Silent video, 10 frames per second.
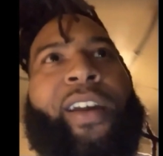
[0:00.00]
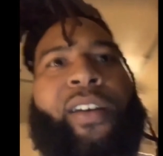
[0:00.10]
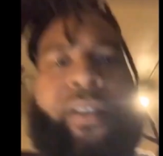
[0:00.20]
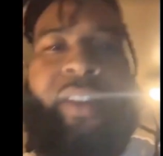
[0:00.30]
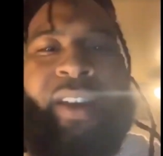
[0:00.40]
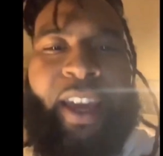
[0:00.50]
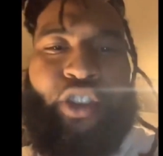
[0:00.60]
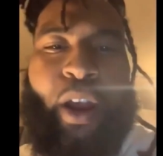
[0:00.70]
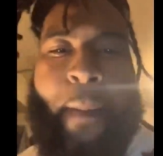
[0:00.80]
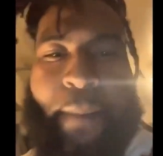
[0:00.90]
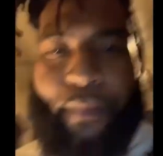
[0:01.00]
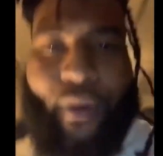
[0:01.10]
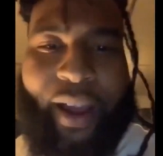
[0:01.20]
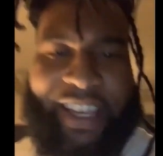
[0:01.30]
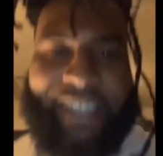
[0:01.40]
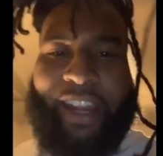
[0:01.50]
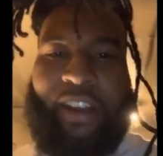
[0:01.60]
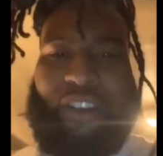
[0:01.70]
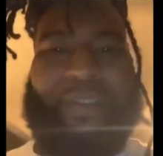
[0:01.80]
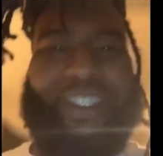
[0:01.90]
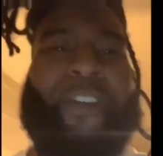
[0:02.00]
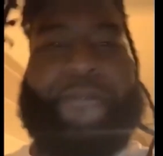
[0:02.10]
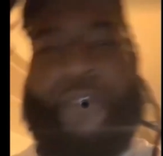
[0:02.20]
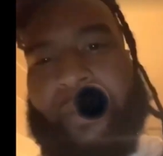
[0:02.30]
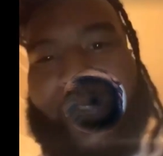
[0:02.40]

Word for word: agree with that? Um, do you actually